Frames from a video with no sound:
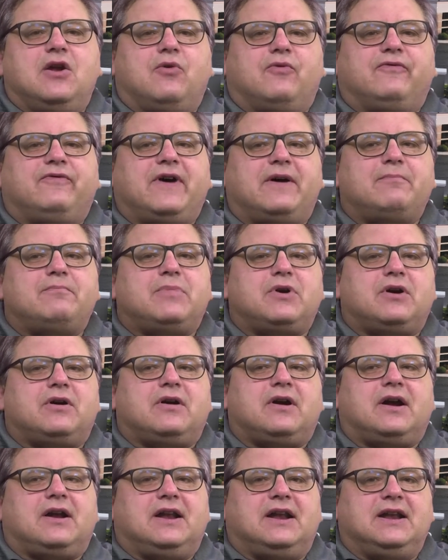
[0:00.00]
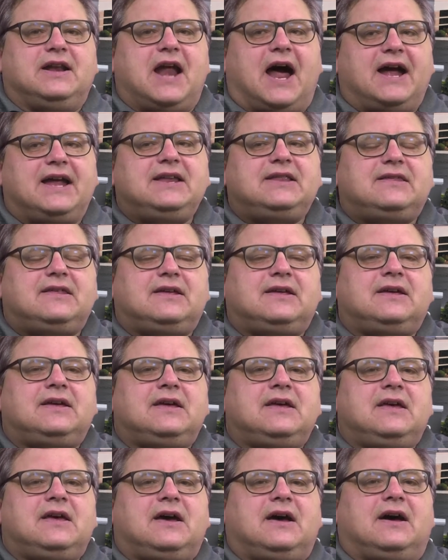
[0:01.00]
November
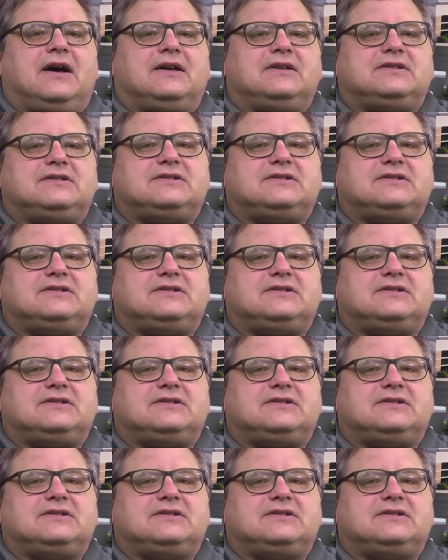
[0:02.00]
9th.